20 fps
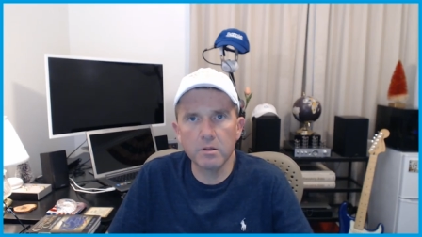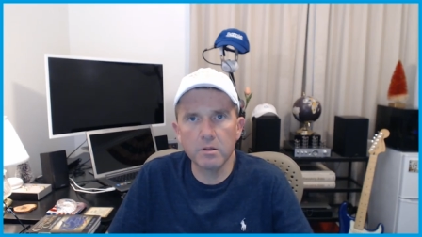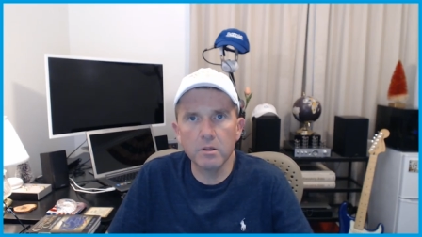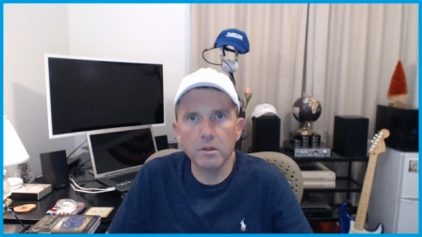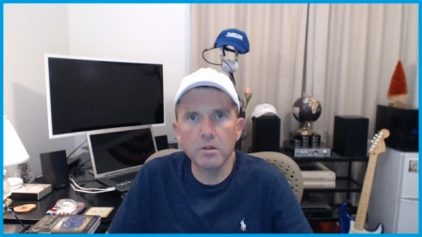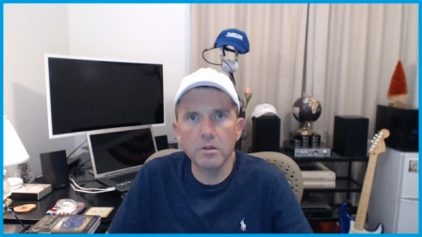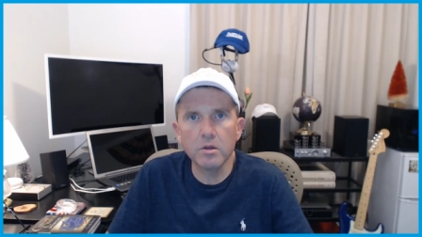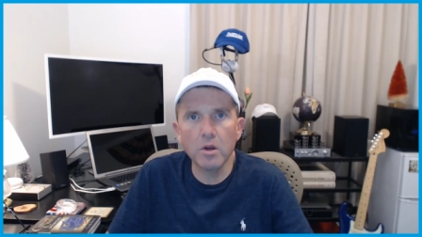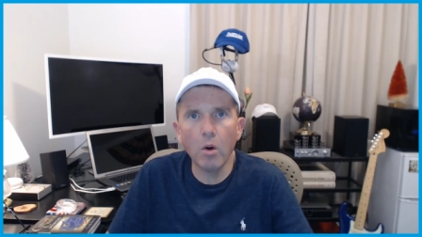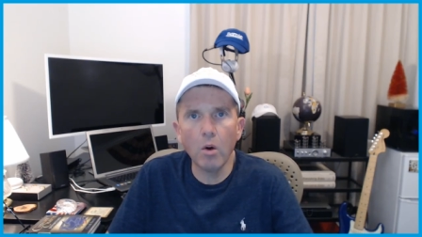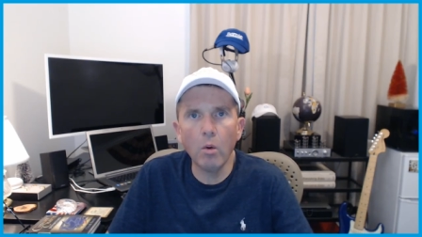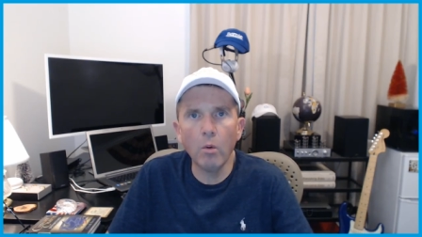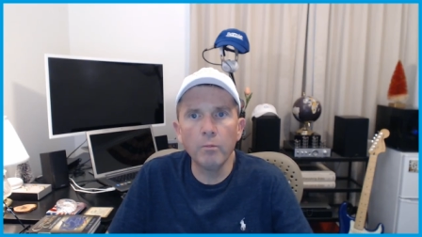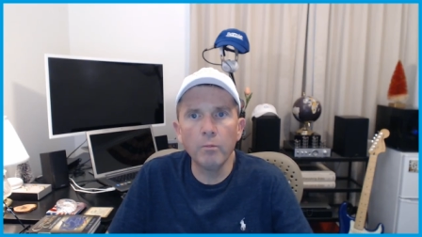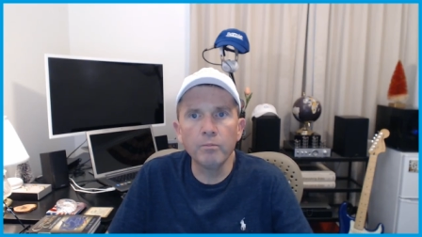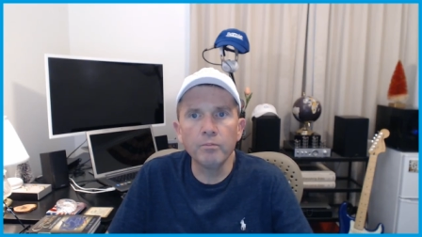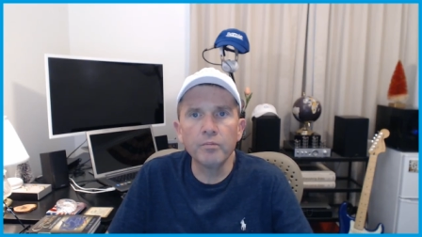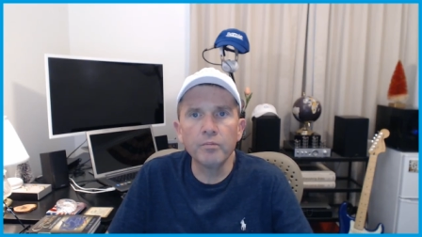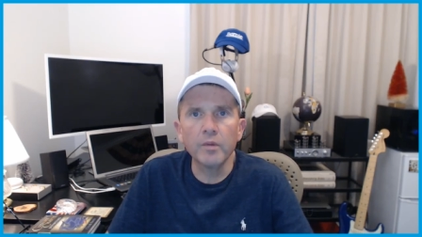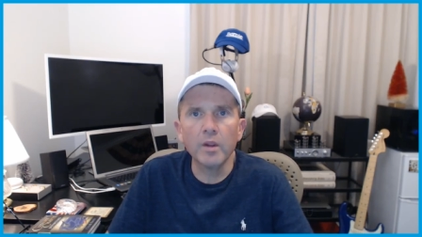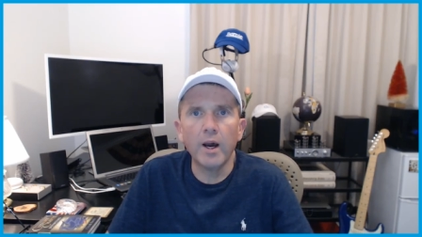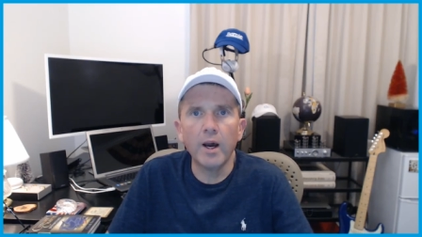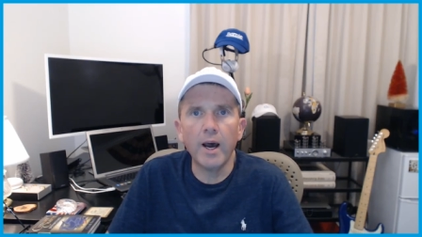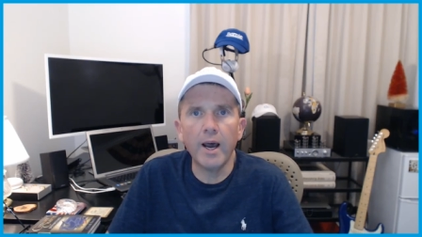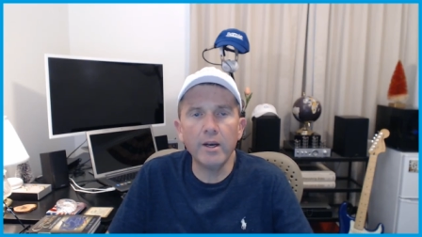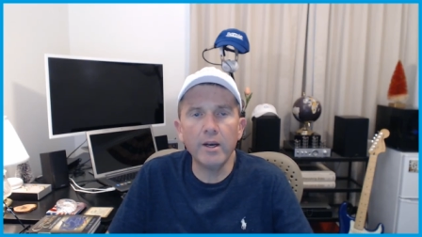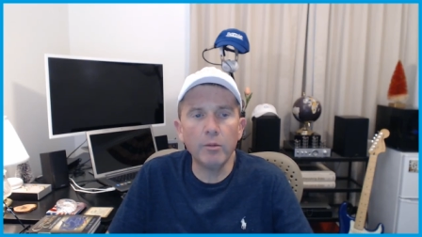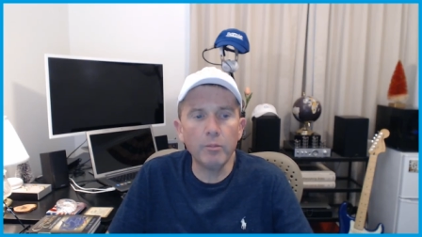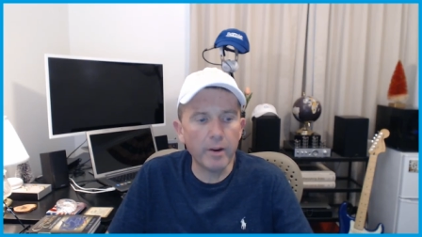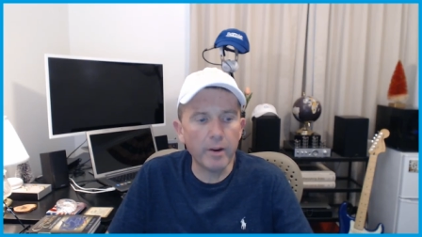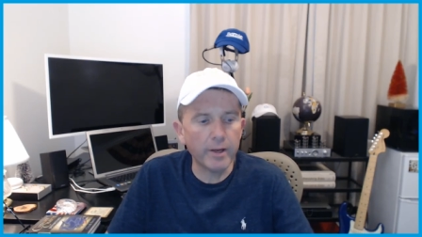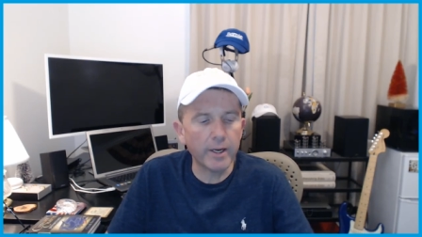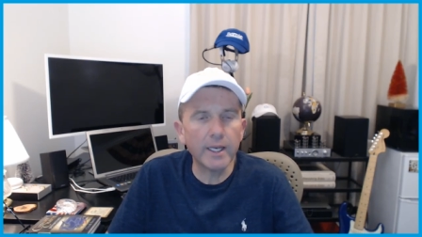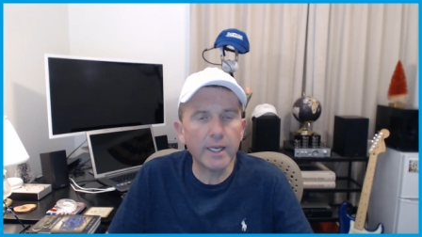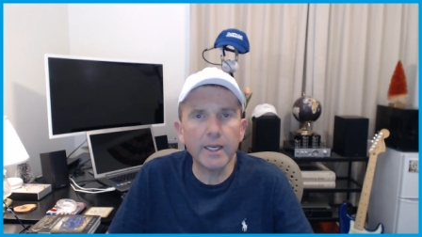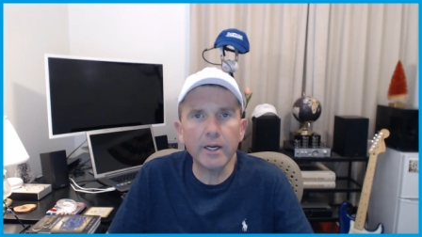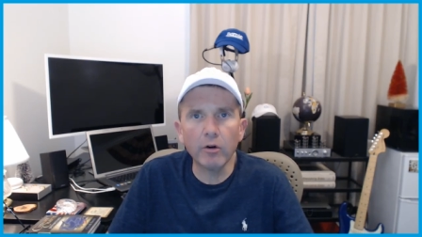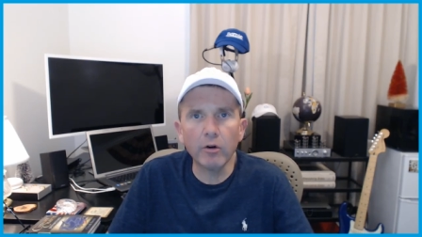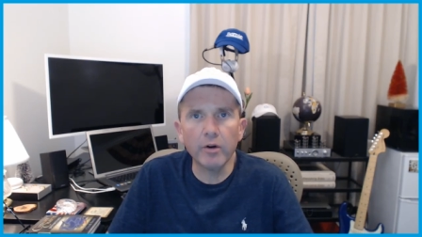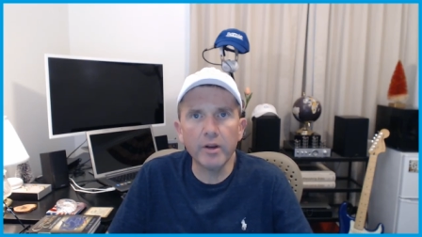So I'm not clear
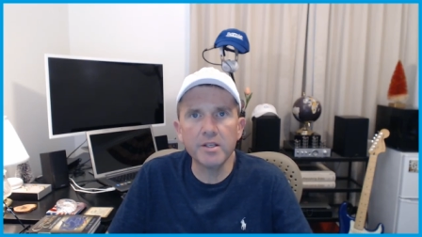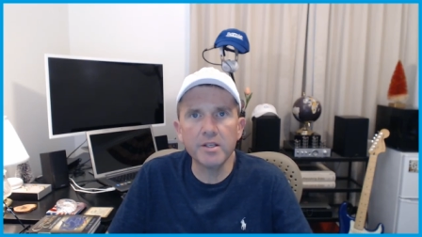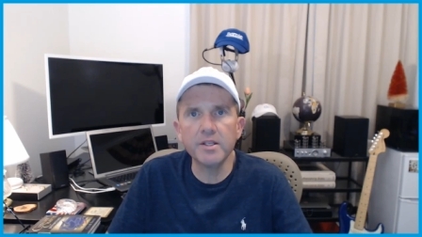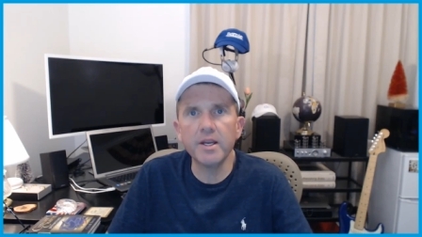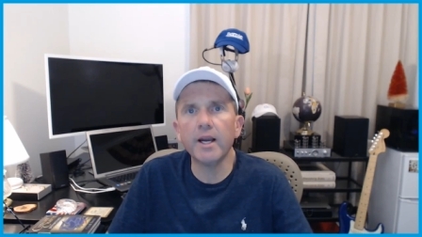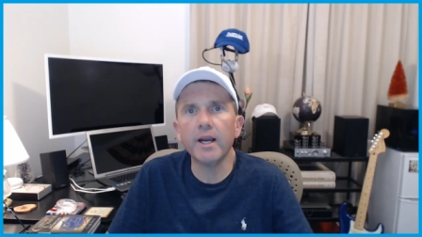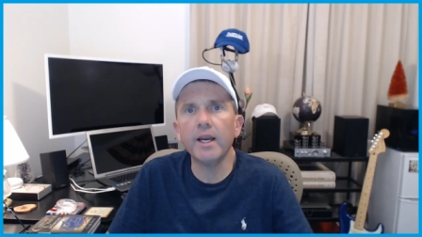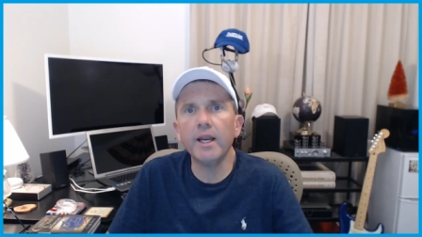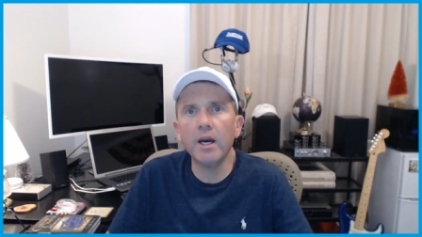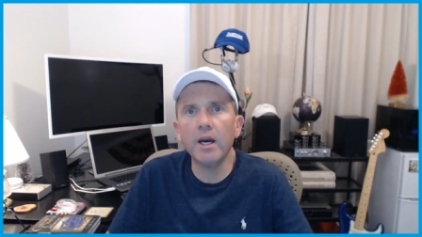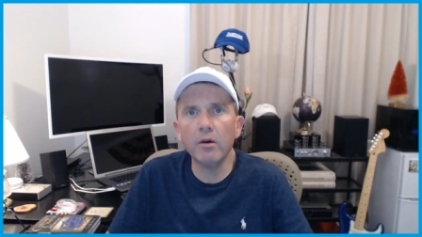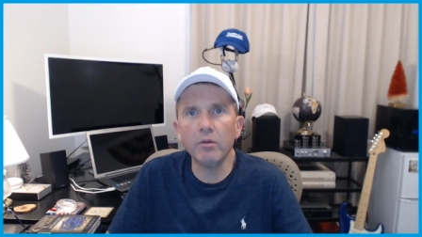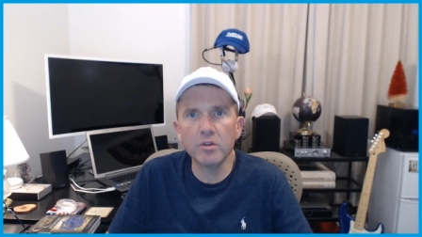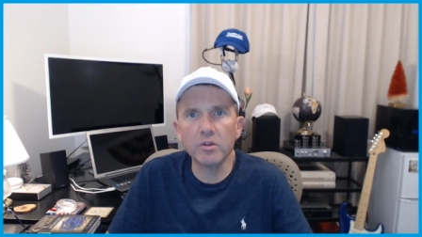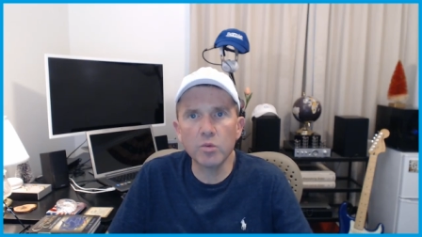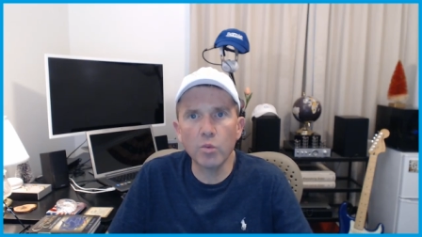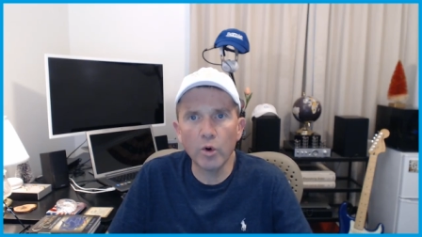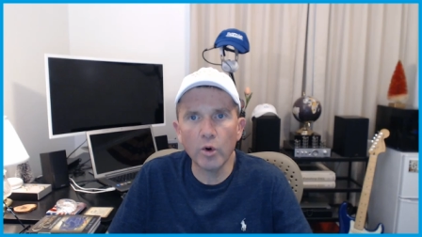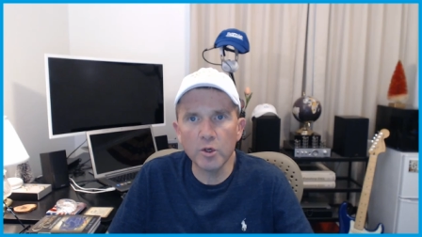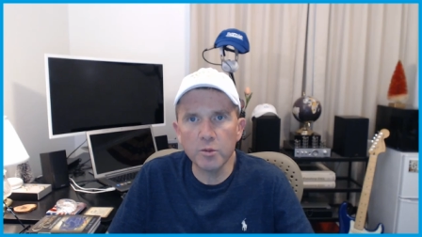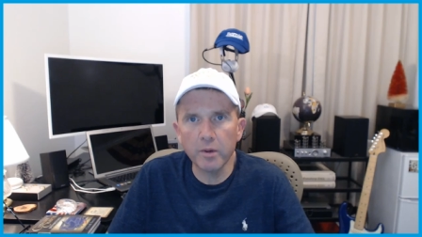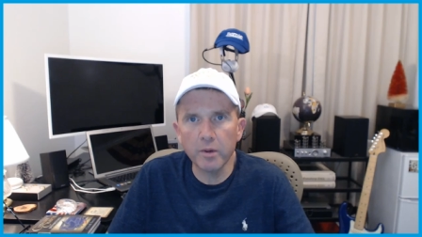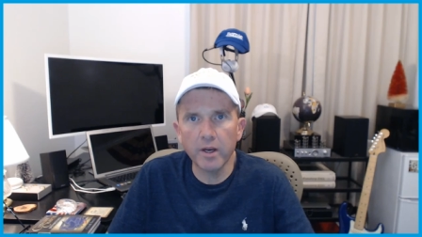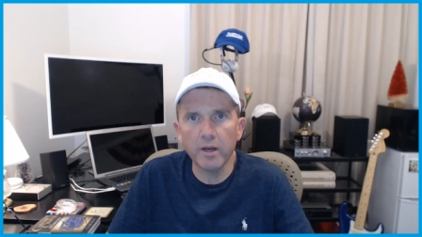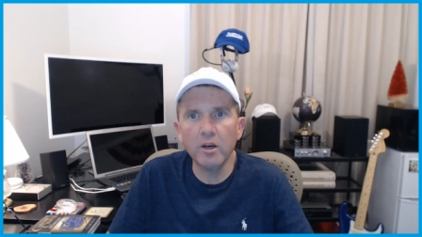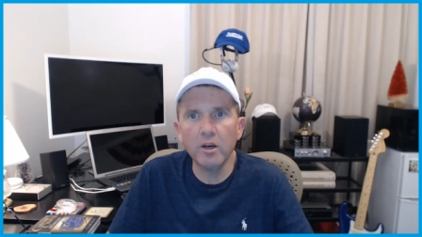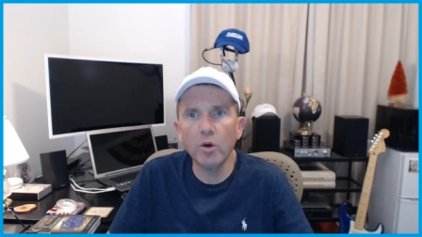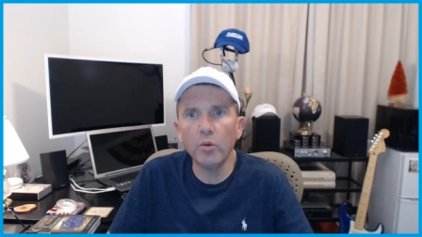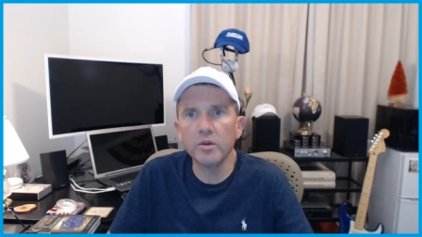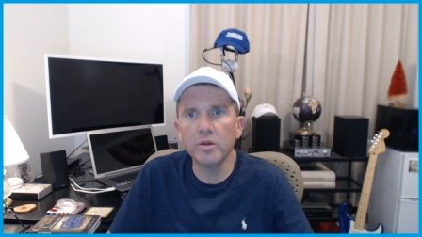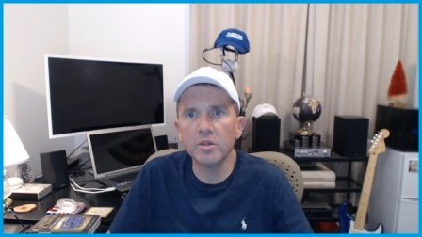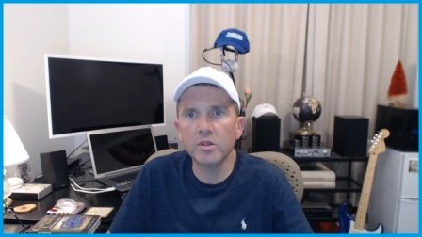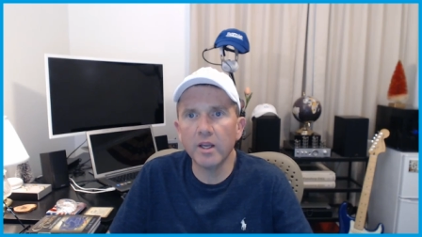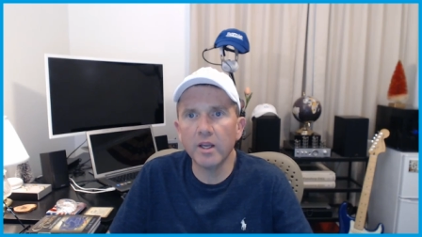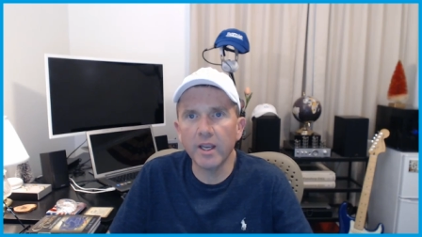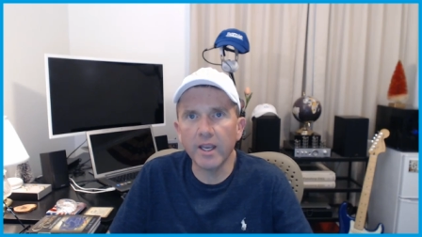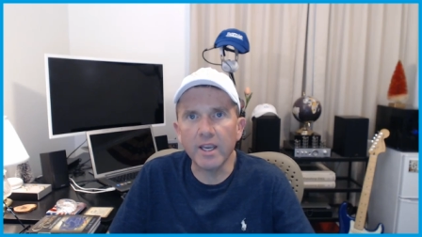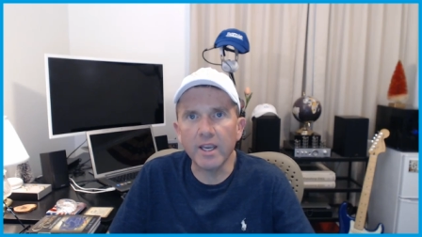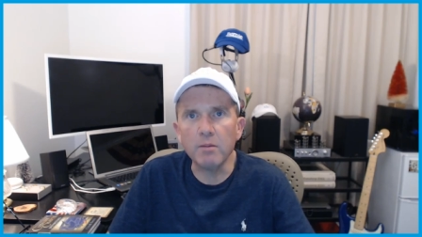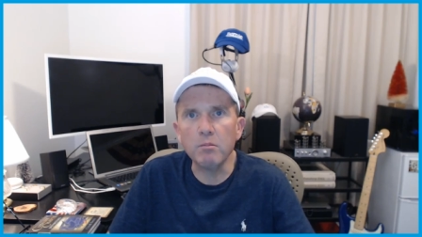on exactly how this works, but I know it's like
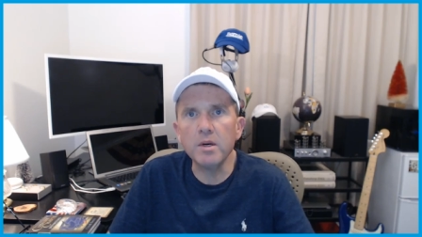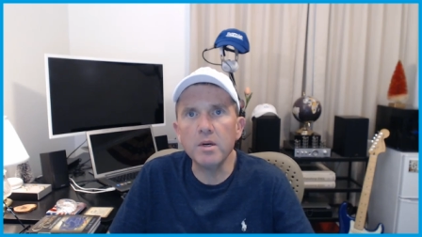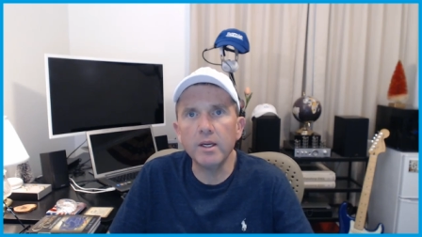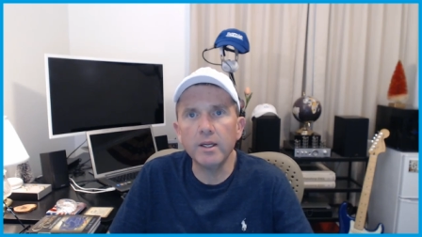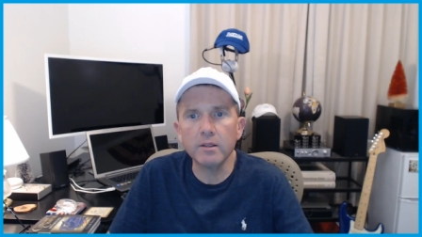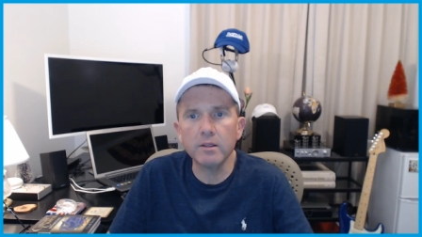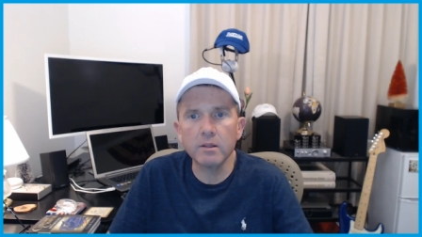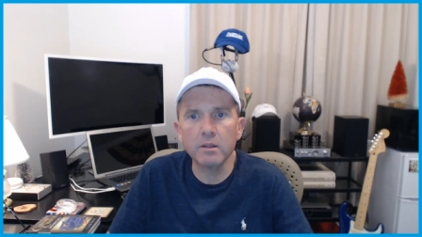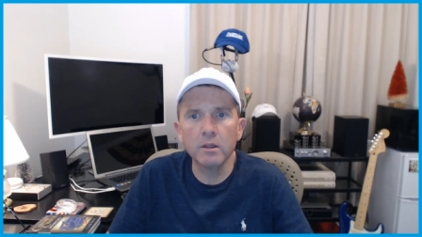imminent.